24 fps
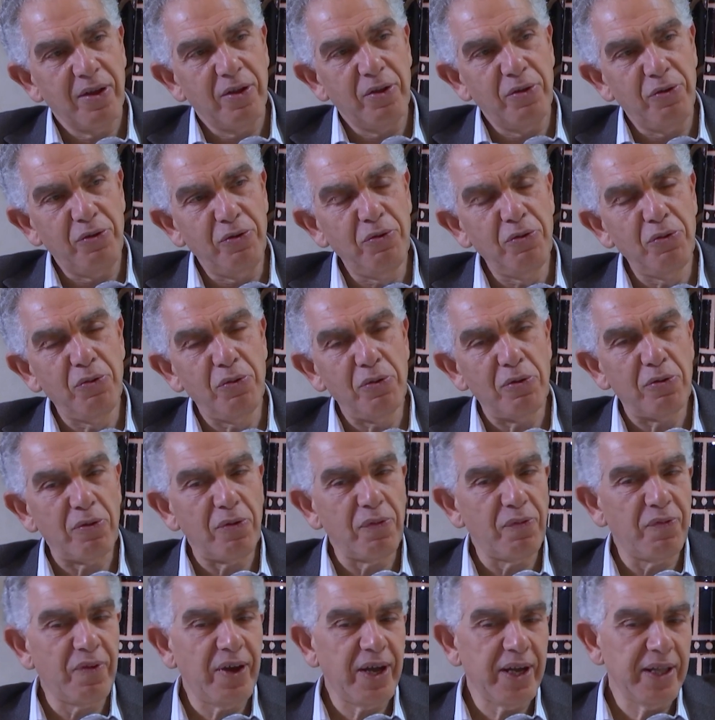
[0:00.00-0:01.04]
due to the
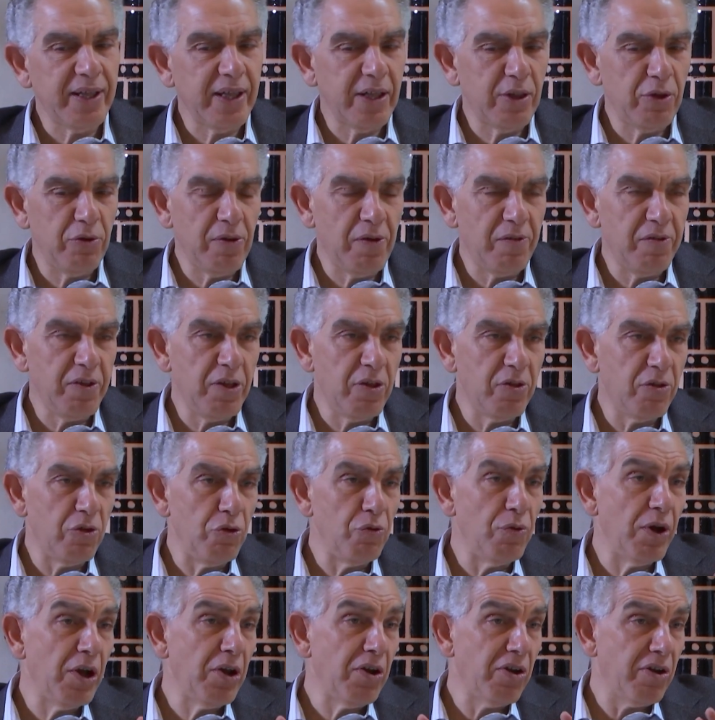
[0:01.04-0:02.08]
fact that you have this
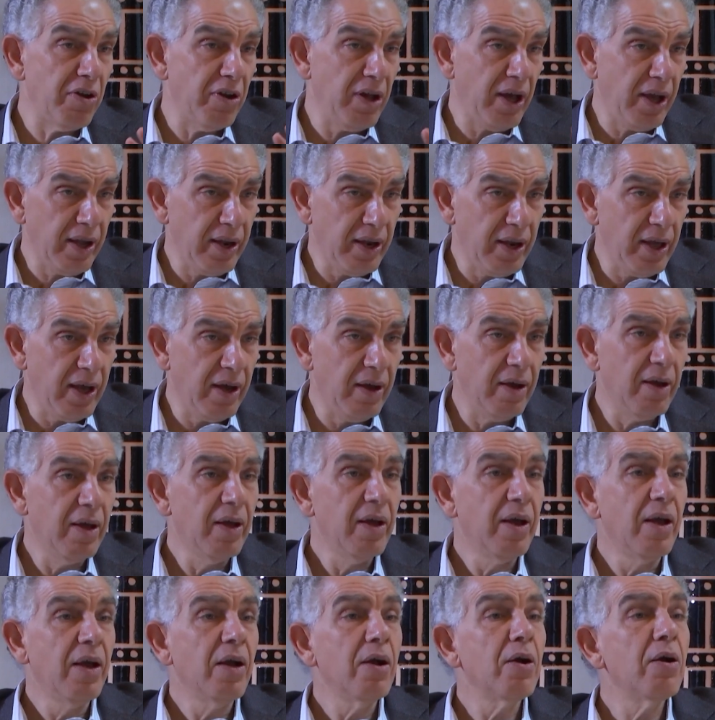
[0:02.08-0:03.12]
US-China
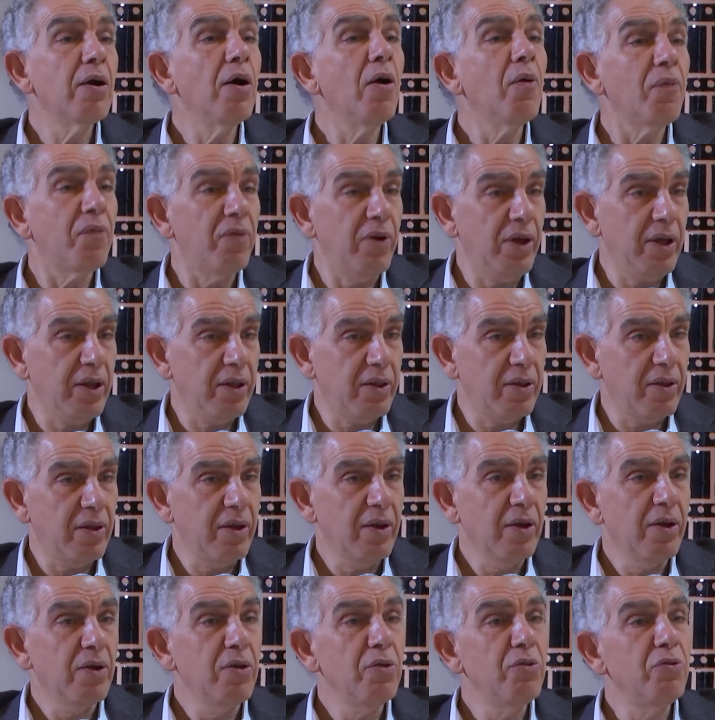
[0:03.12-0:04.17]
conflict
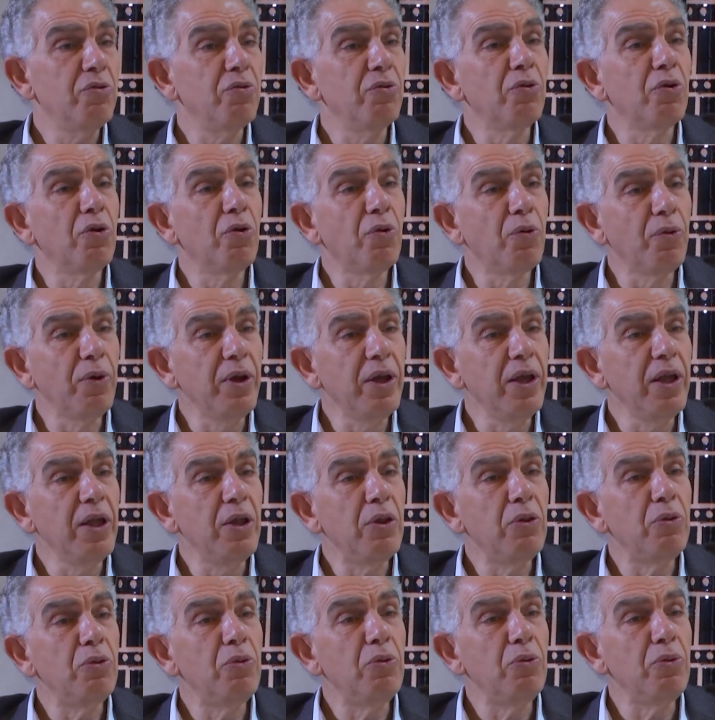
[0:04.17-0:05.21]
to agree
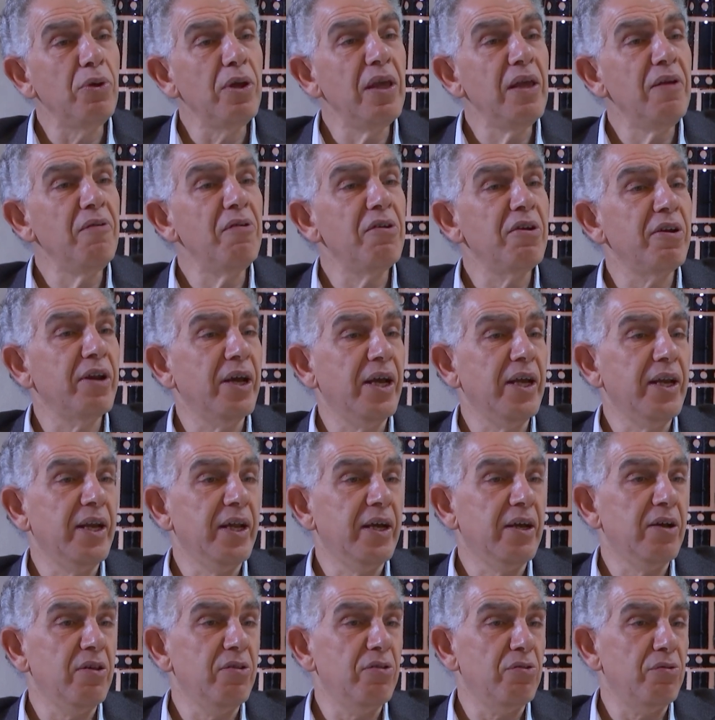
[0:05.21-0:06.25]
to give
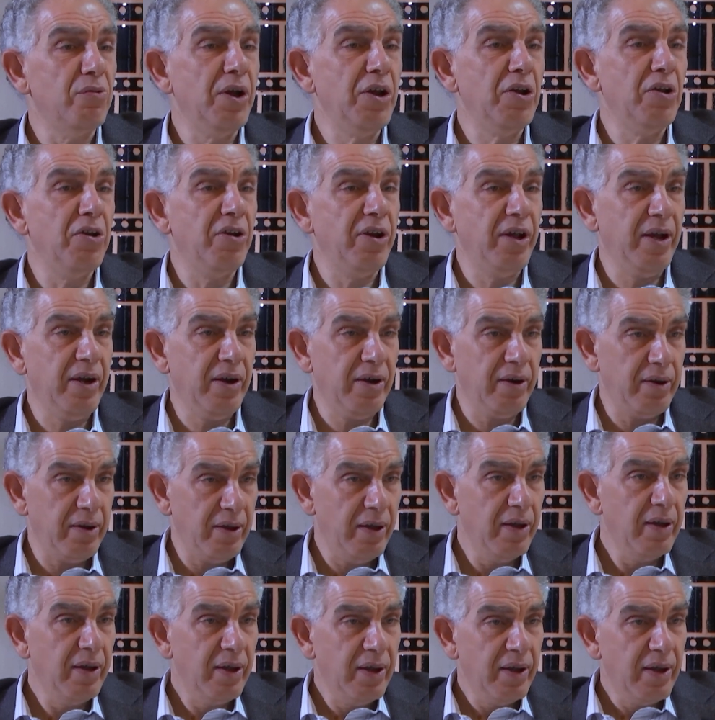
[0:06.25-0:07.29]
China the right share
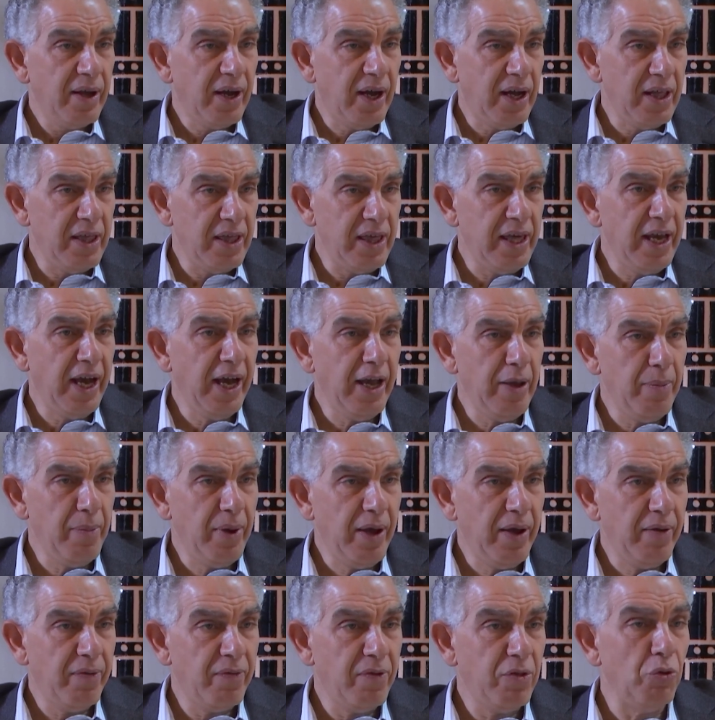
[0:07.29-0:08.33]
at the
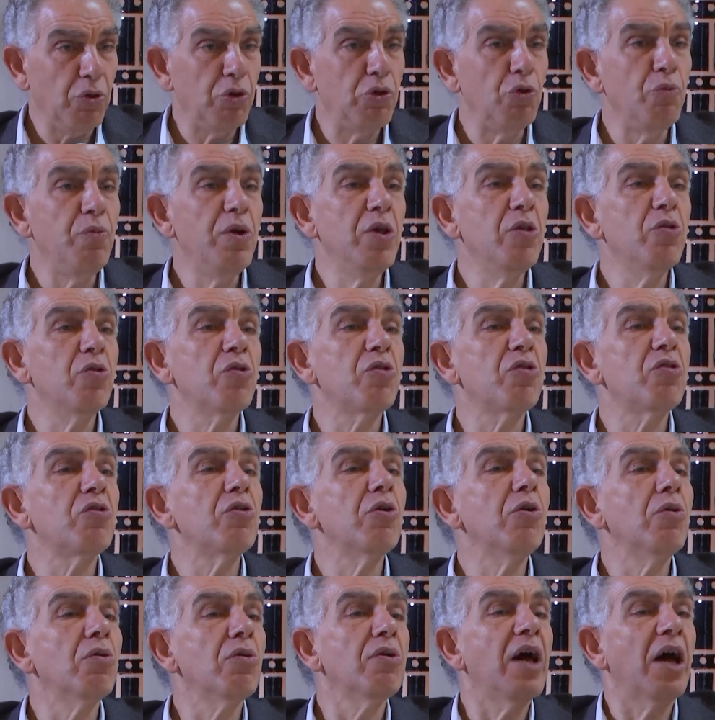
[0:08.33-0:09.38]
IMF, so to be the
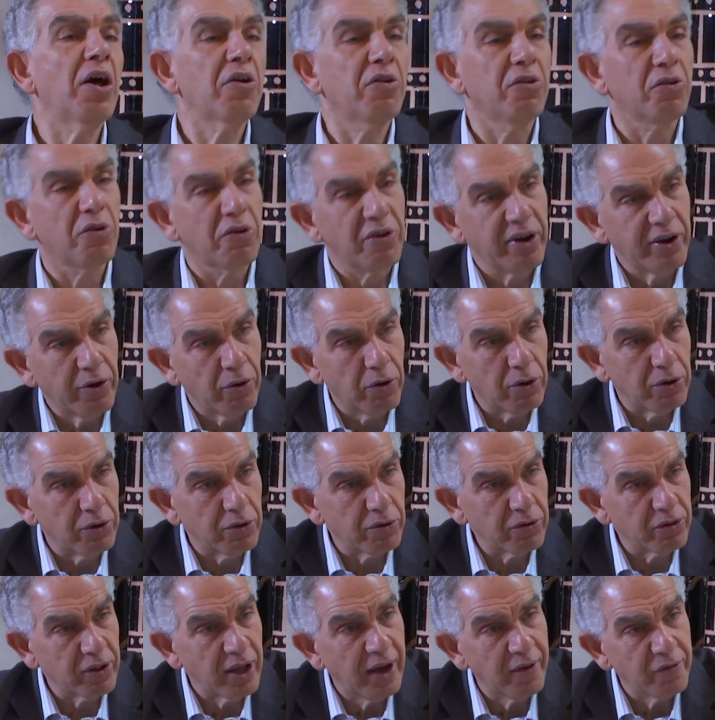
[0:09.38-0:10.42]
second largest
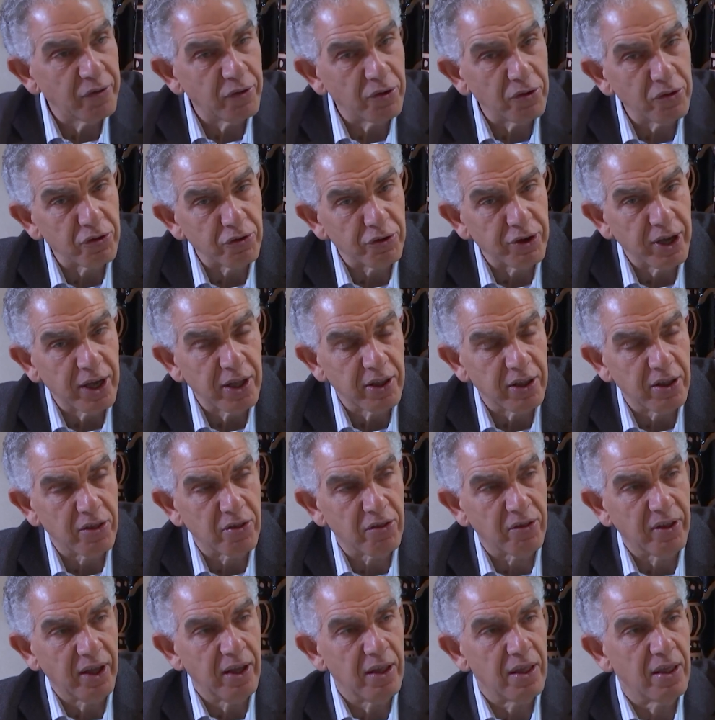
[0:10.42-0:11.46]
shareholders after the United
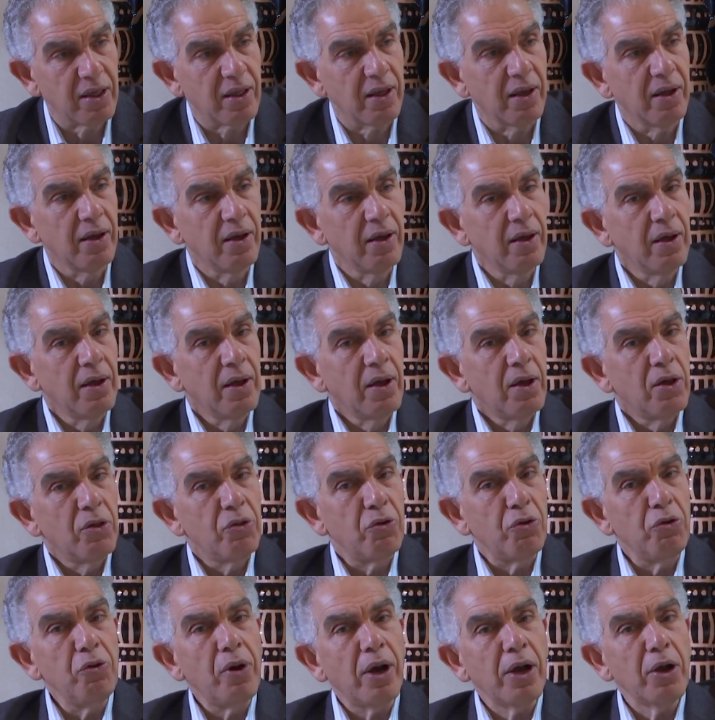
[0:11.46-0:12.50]
States.
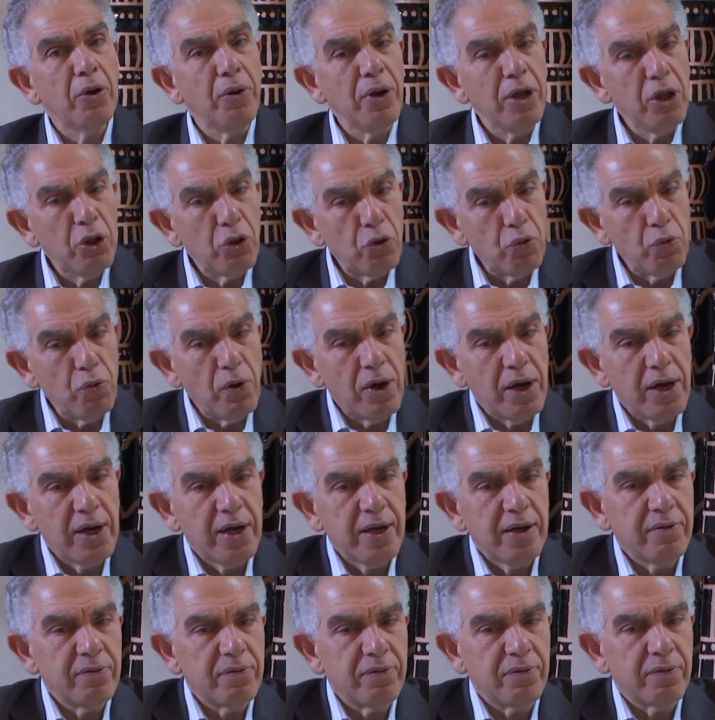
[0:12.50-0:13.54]
So you are going to
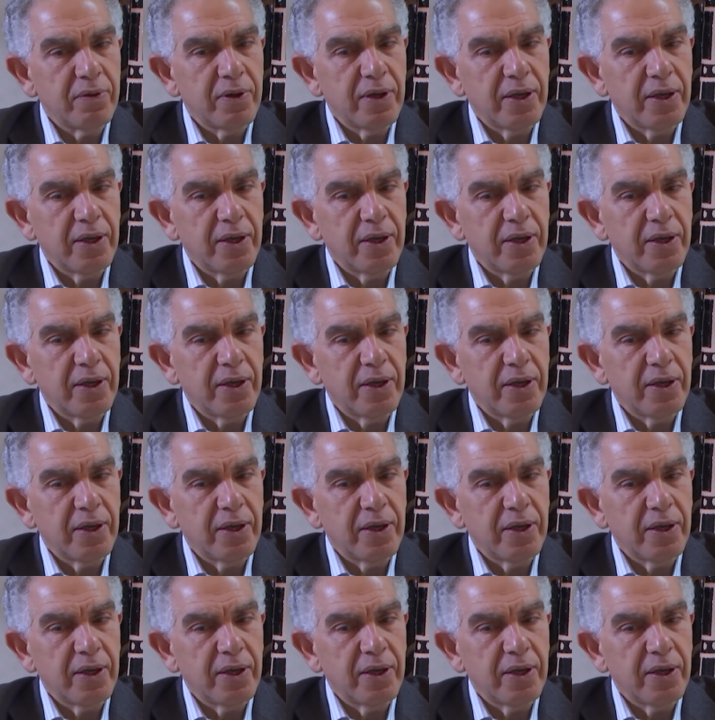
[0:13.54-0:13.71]
have